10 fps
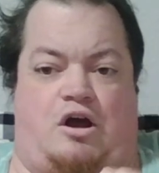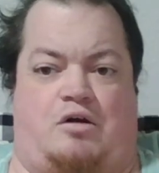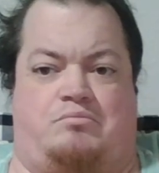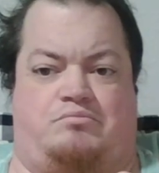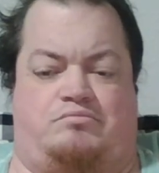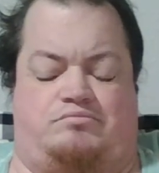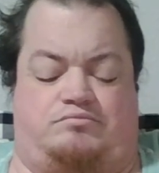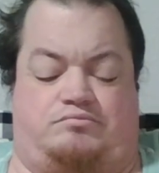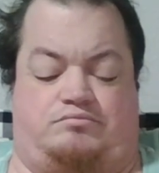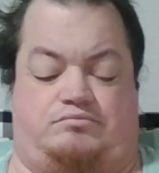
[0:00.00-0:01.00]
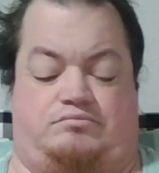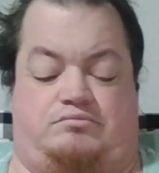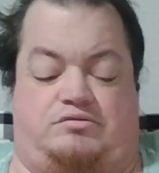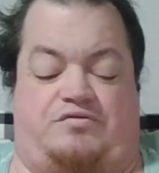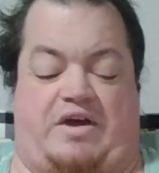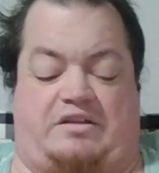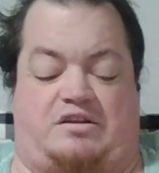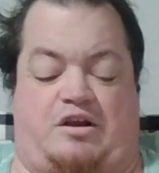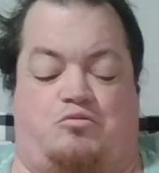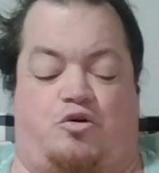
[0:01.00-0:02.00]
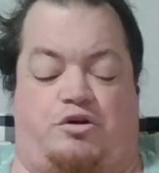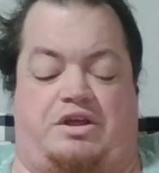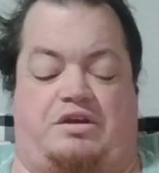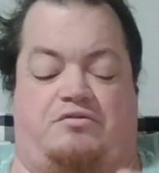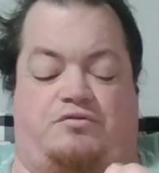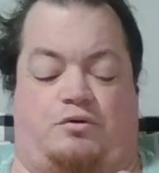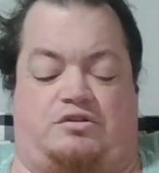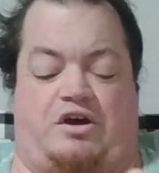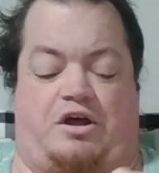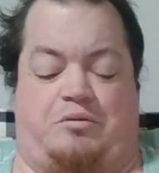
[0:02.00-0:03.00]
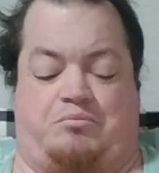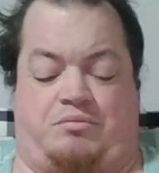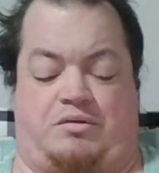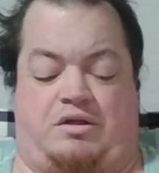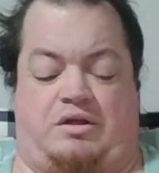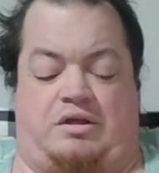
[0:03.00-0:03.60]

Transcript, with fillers: Um, the fact that I'm working full time